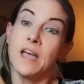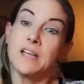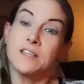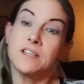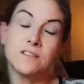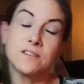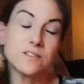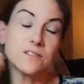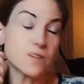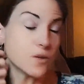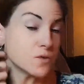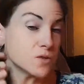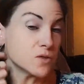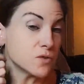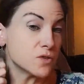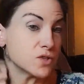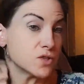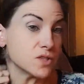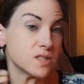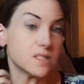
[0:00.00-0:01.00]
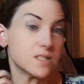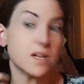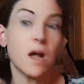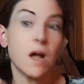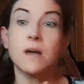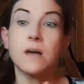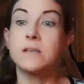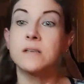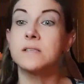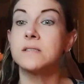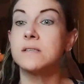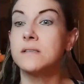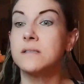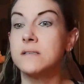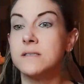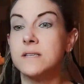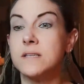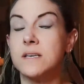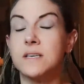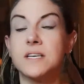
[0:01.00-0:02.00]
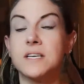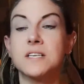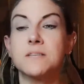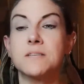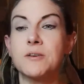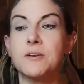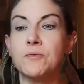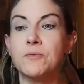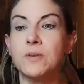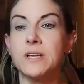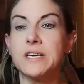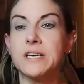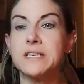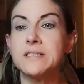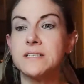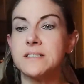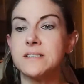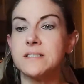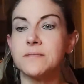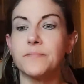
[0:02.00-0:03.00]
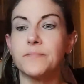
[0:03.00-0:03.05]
Those are just toxins that need to be released,